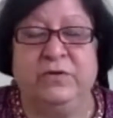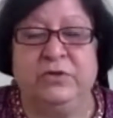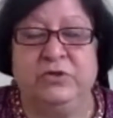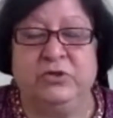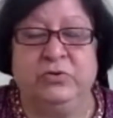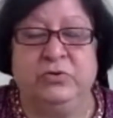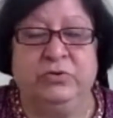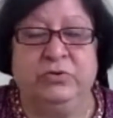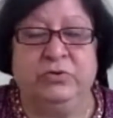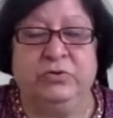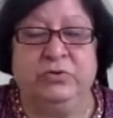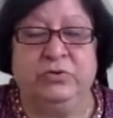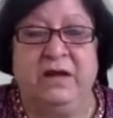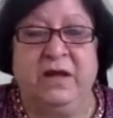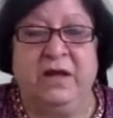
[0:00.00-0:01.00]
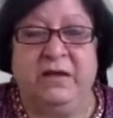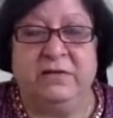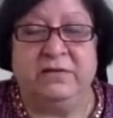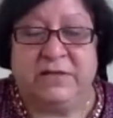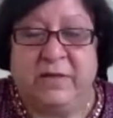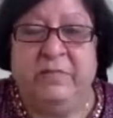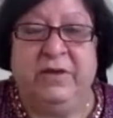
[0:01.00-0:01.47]
So these are
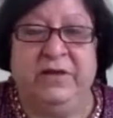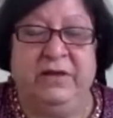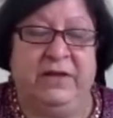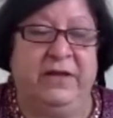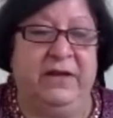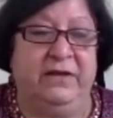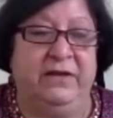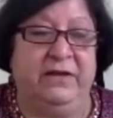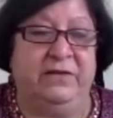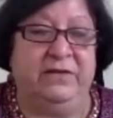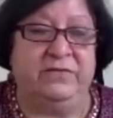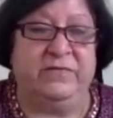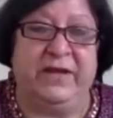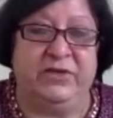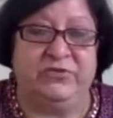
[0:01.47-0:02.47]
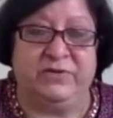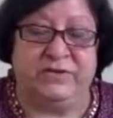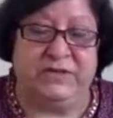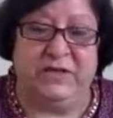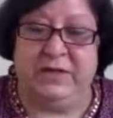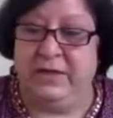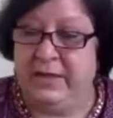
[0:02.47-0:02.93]
some indicators one has to
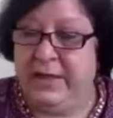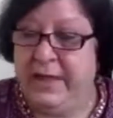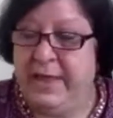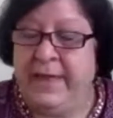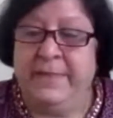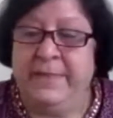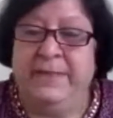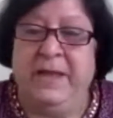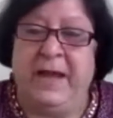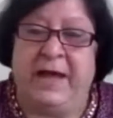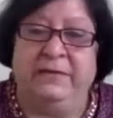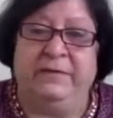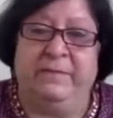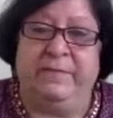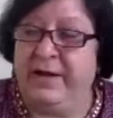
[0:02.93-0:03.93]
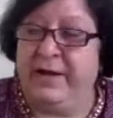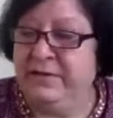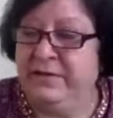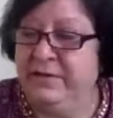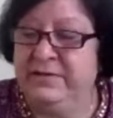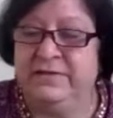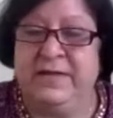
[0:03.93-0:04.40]
see. The other
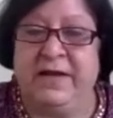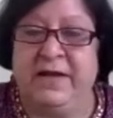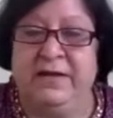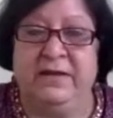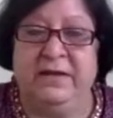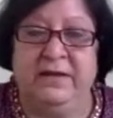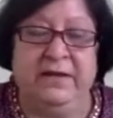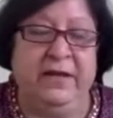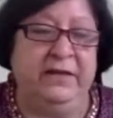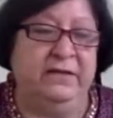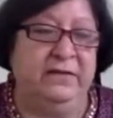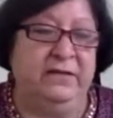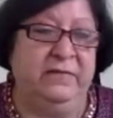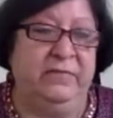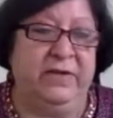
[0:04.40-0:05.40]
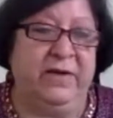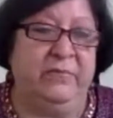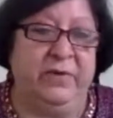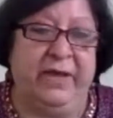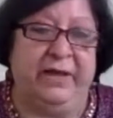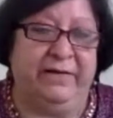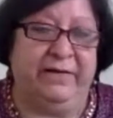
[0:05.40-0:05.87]
part is that either they
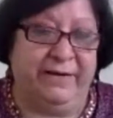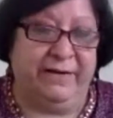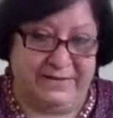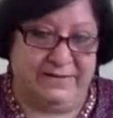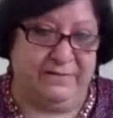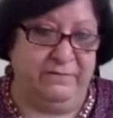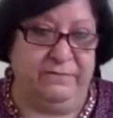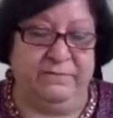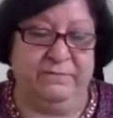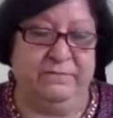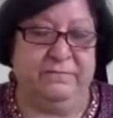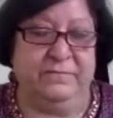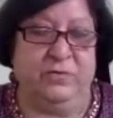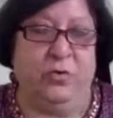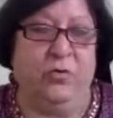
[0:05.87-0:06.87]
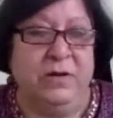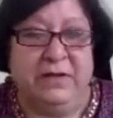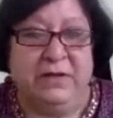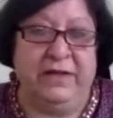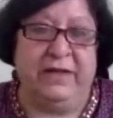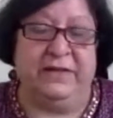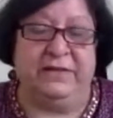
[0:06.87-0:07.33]
become aggressive,
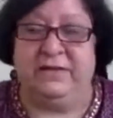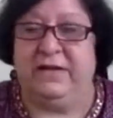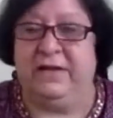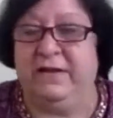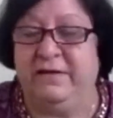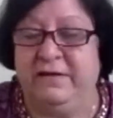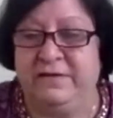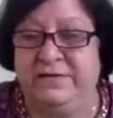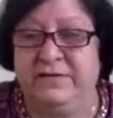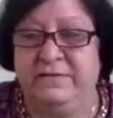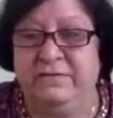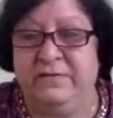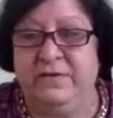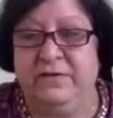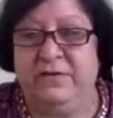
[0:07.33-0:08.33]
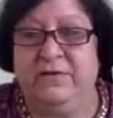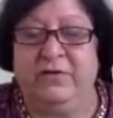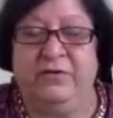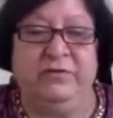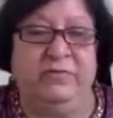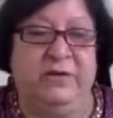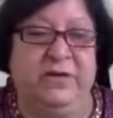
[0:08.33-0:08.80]
overtly aggressive,
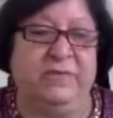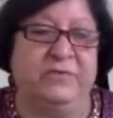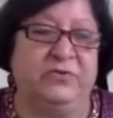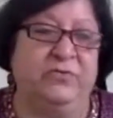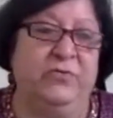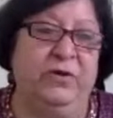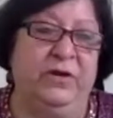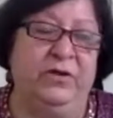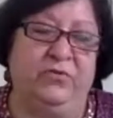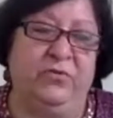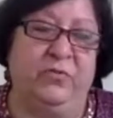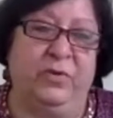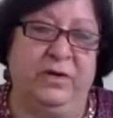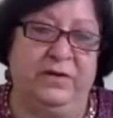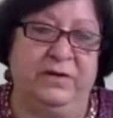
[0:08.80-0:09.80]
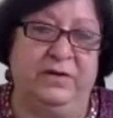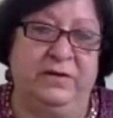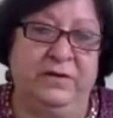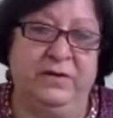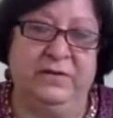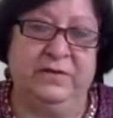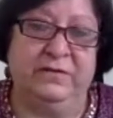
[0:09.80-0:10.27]
or they become so
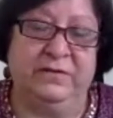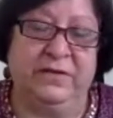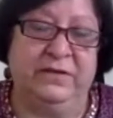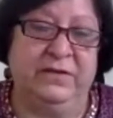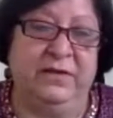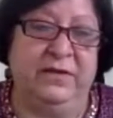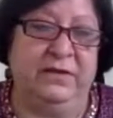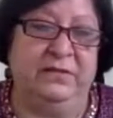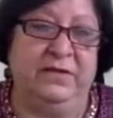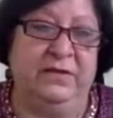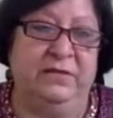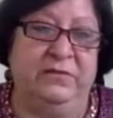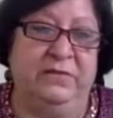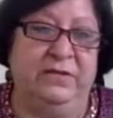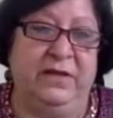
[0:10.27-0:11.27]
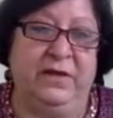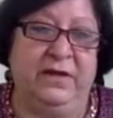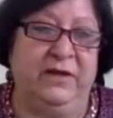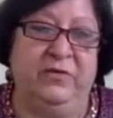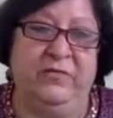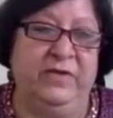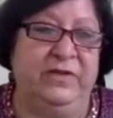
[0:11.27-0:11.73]
introverted that they're
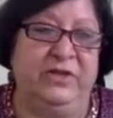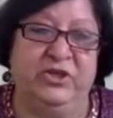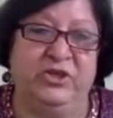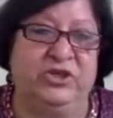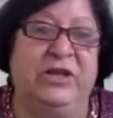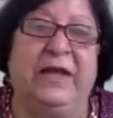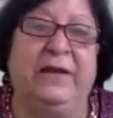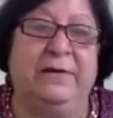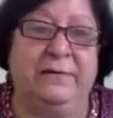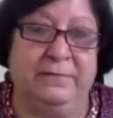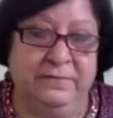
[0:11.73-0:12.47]
kind of in the shell,